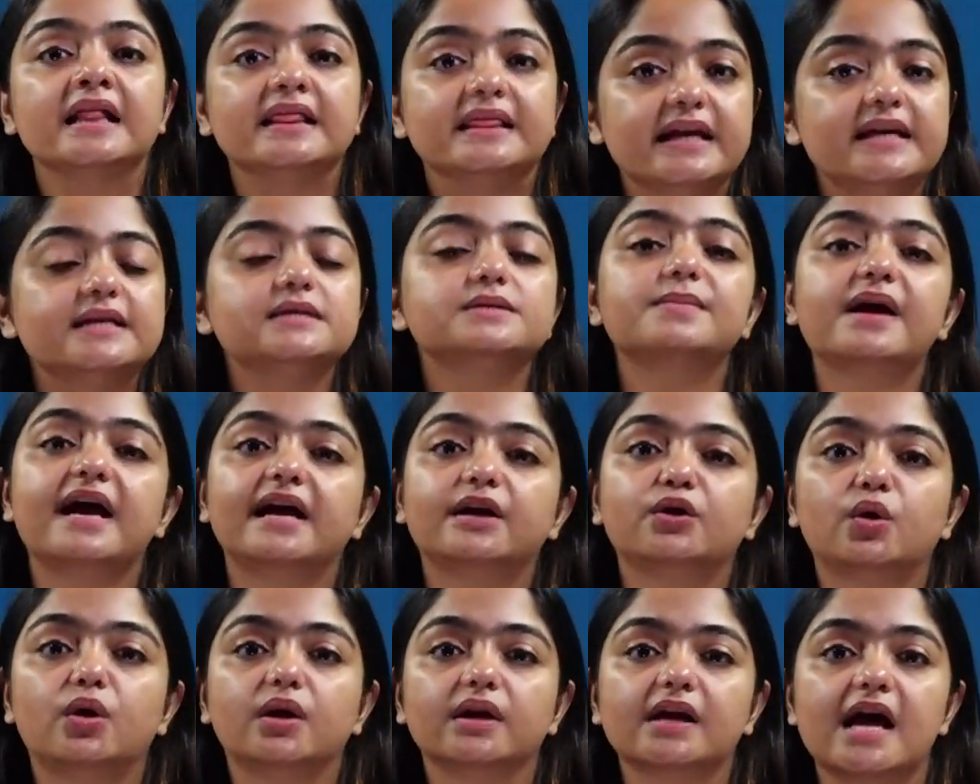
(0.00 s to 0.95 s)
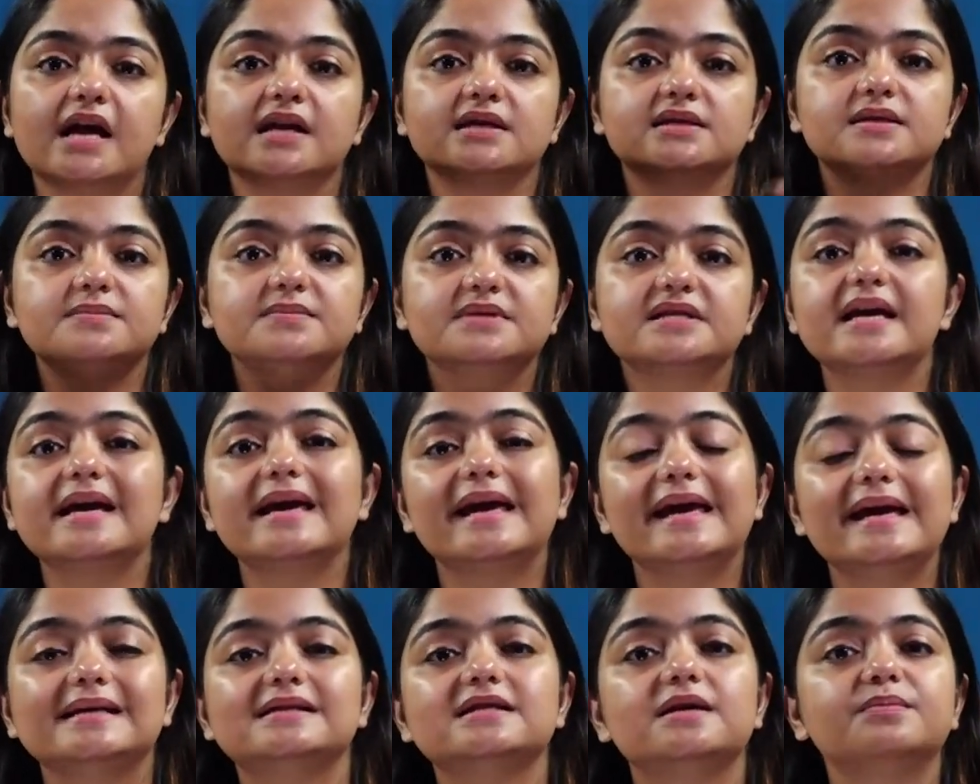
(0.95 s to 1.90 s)
These microorganisms, they
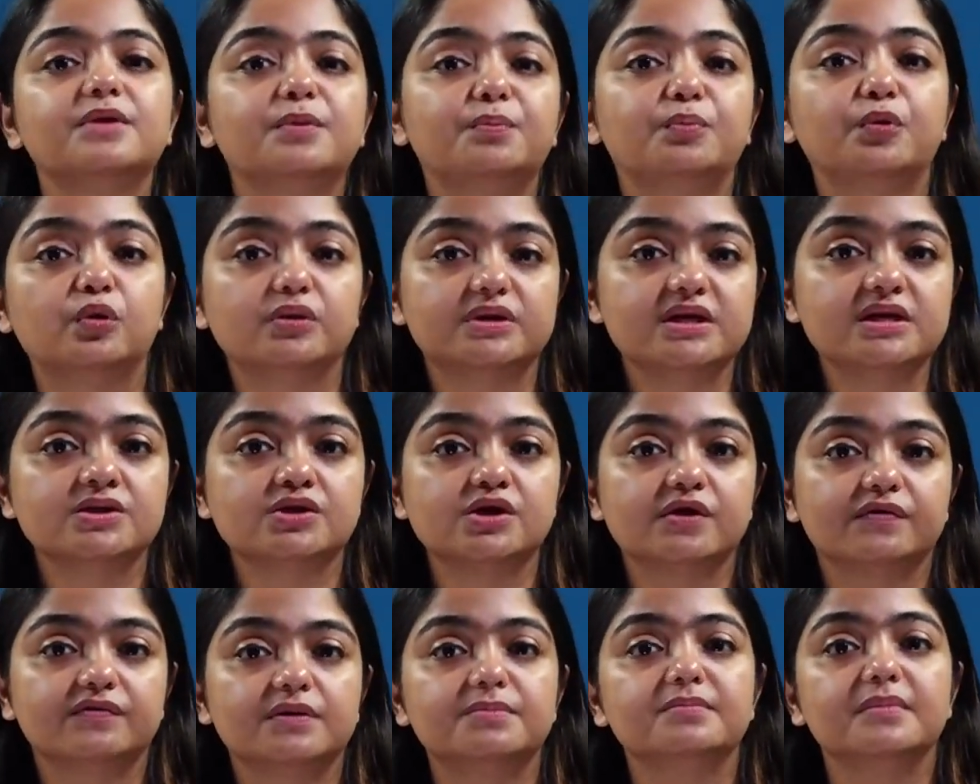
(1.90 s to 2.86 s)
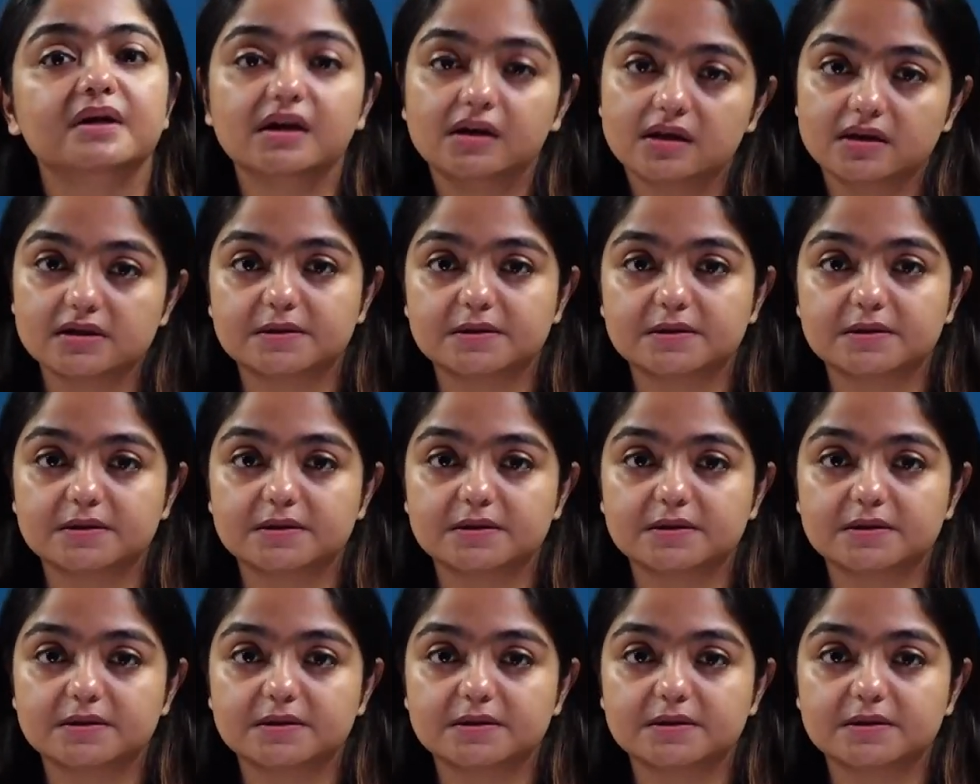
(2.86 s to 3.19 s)
eat up the proteins of the milk,